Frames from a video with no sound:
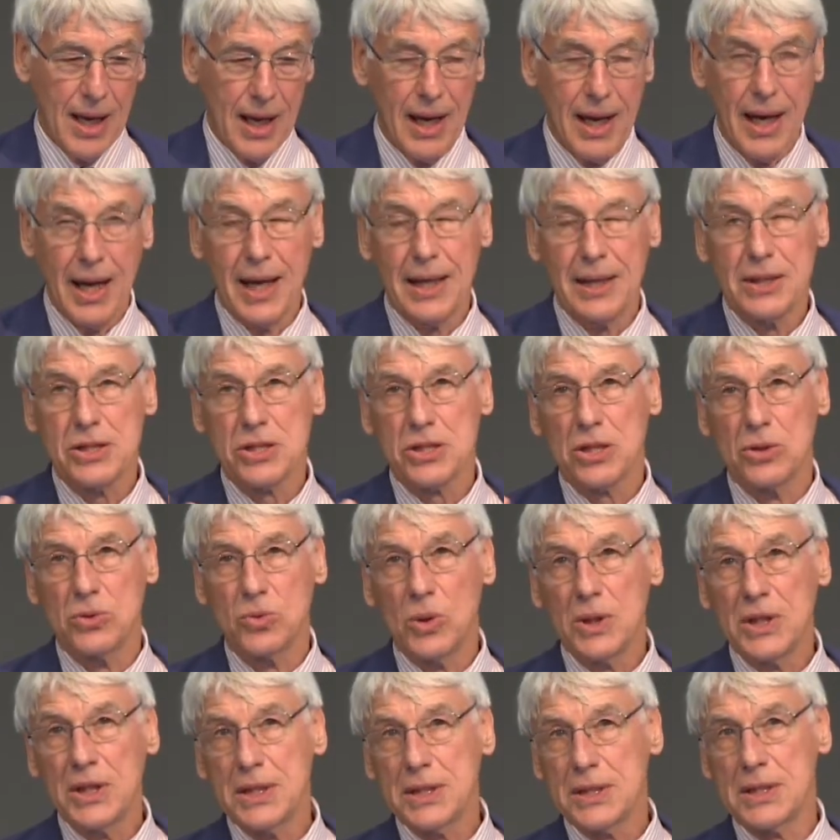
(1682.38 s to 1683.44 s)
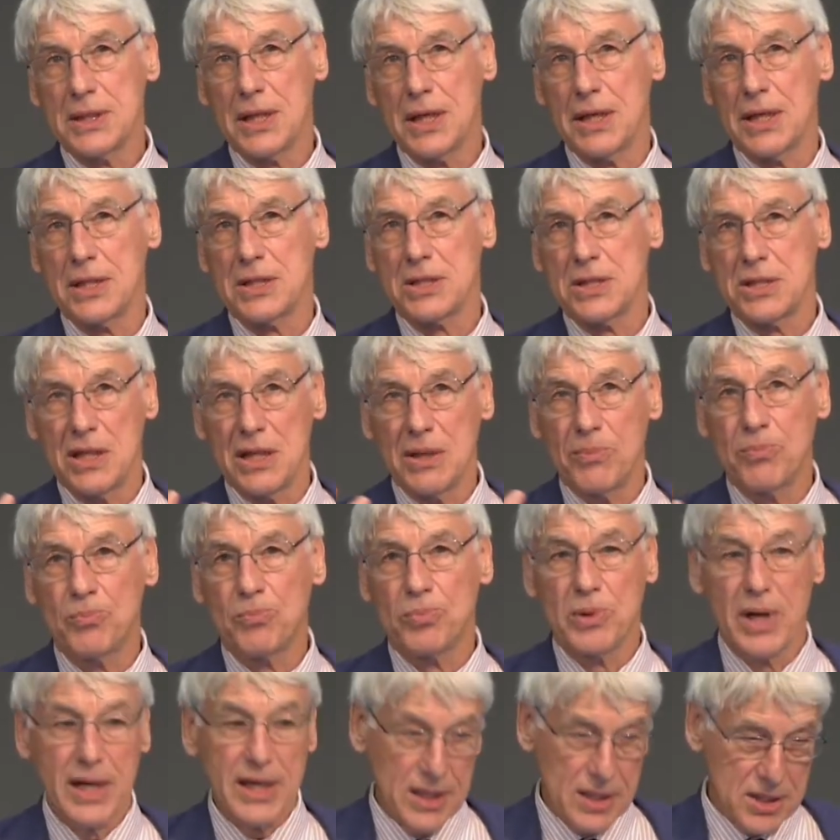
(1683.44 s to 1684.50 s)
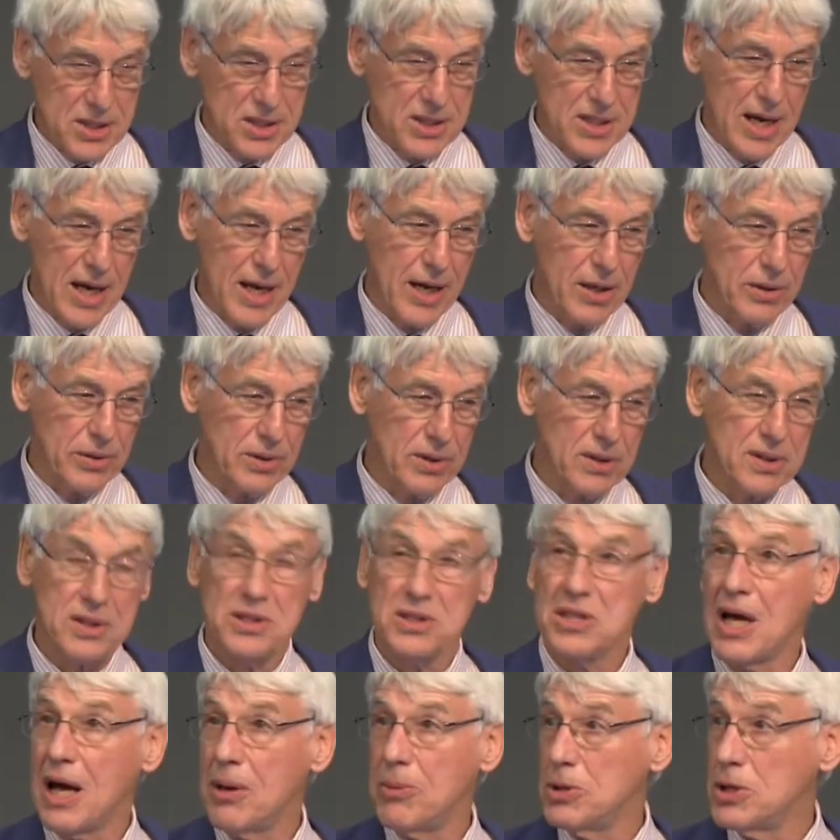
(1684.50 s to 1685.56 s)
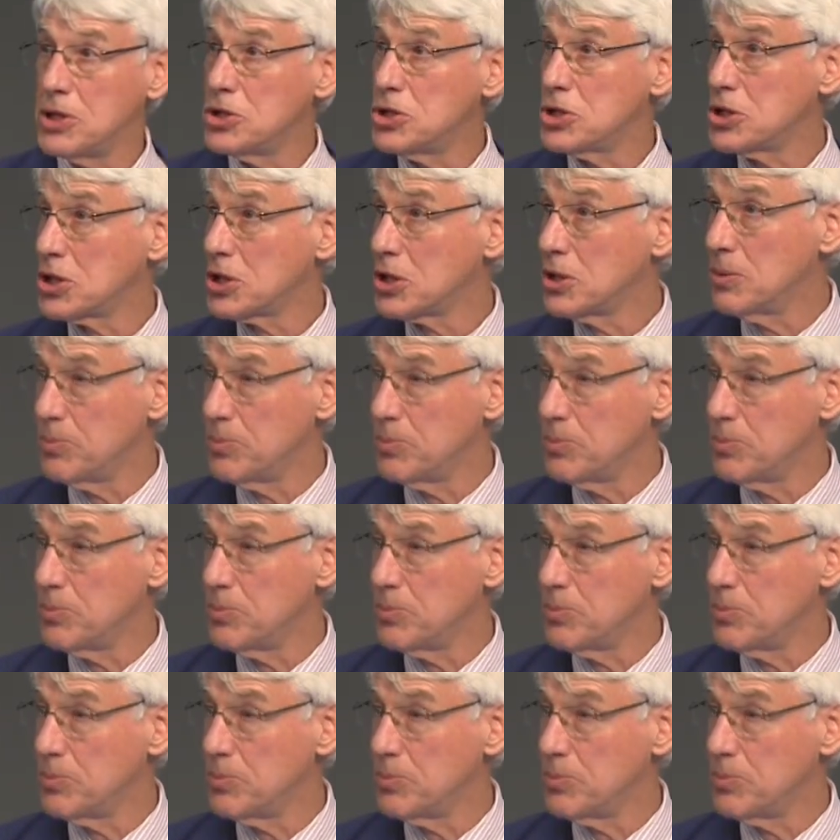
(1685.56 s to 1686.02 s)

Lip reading: And so what it does, it breaks down damaged